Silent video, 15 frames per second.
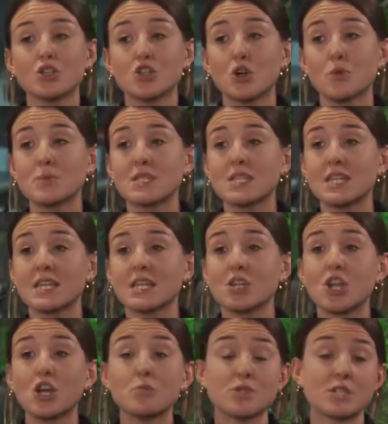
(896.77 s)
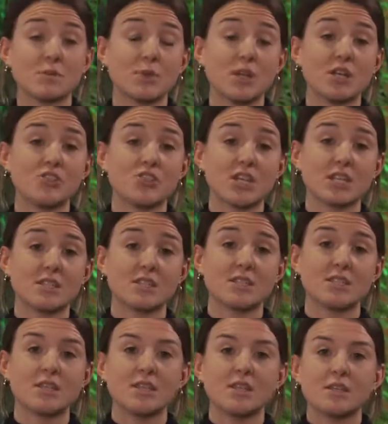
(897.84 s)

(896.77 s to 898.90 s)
jobs in global supply chains.